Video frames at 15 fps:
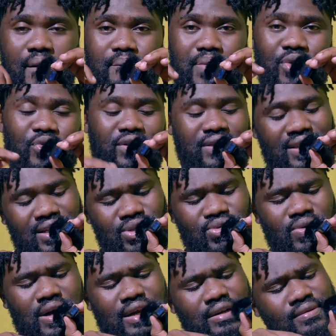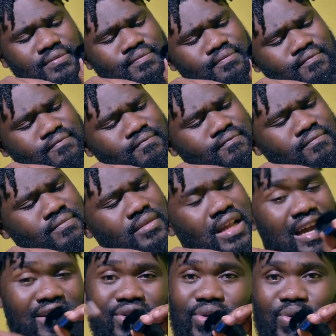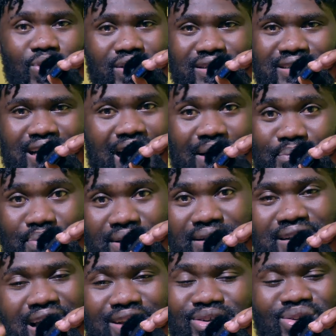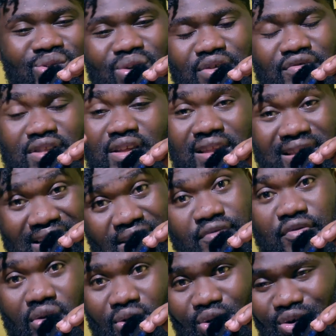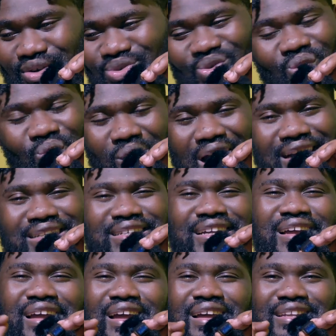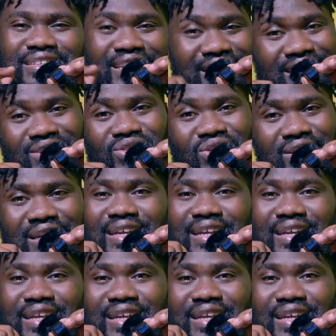But with this one, I don't know what happened. I don't know if they did forgot or what. They did not